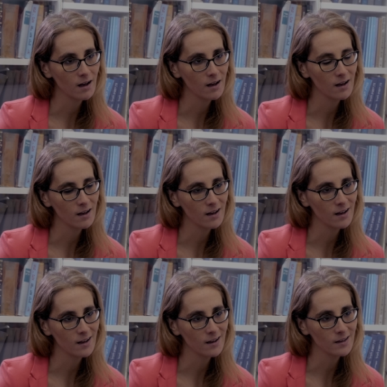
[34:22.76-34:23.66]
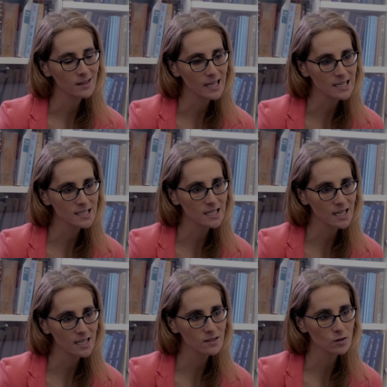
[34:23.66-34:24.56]
uh, uh, less and
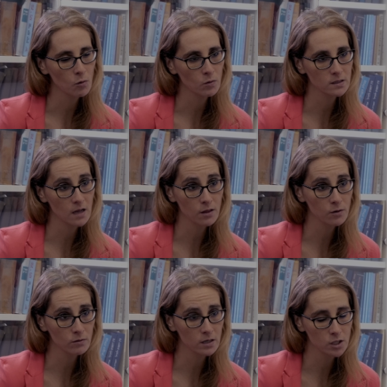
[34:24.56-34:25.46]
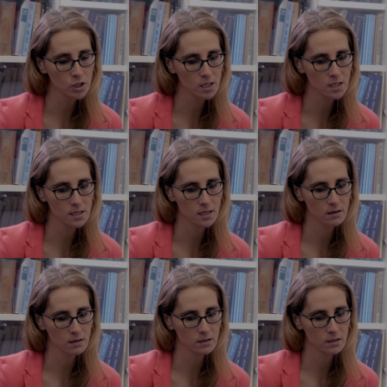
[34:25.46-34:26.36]
less towards other religions,
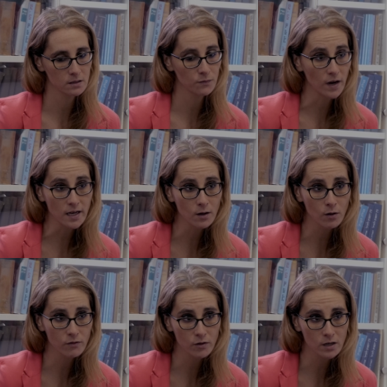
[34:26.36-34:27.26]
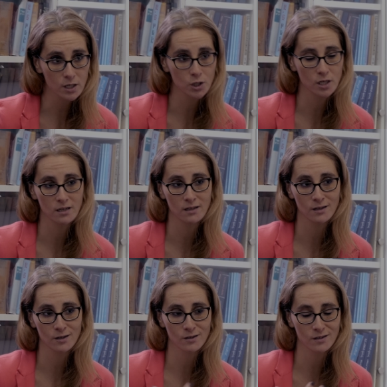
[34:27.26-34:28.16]
and there's fighting over religion,
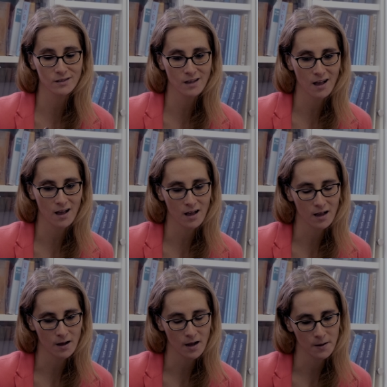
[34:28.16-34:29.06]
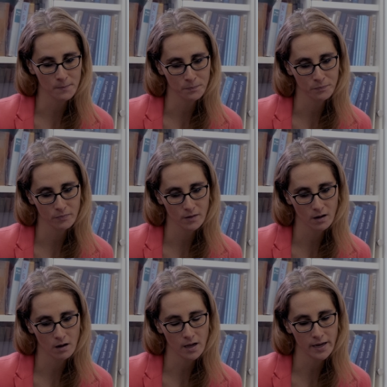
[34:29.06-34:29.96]
and there's uh, uh um,
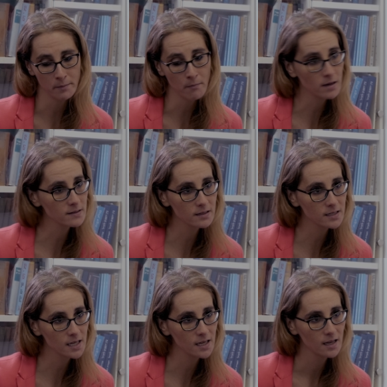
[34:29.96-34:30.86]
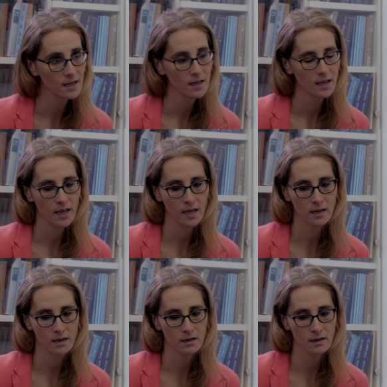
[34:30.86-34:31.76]
animosity,
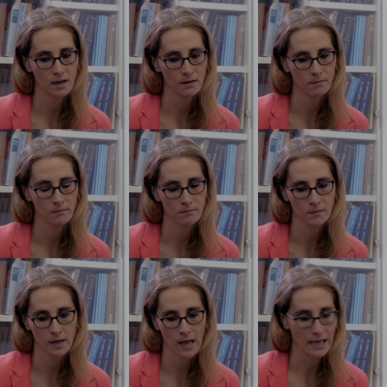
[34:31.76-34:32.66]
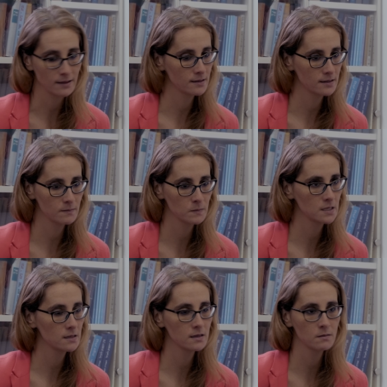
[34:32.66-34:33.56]
and and
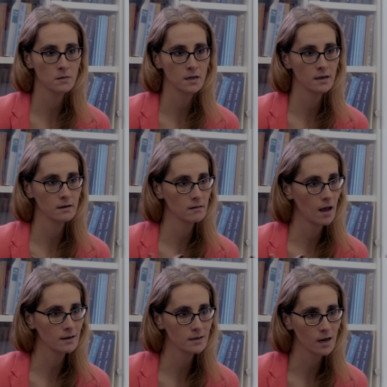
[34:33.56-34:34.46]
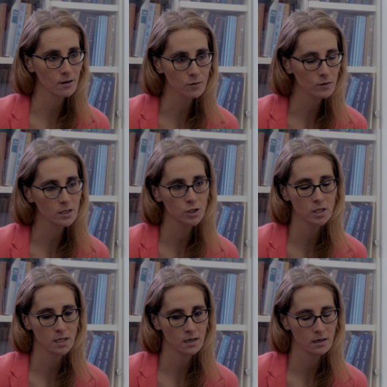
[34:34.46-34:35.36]
anti-Semitism, and anti-other
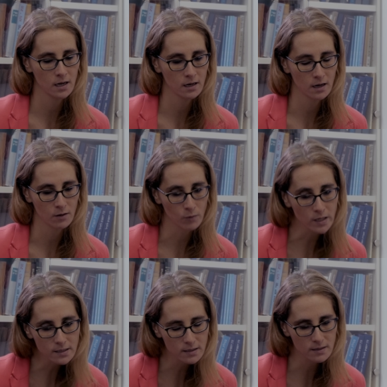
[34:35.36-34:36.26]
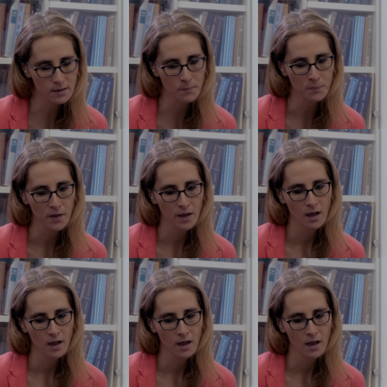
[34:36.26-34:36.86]
religion, and and, and racism.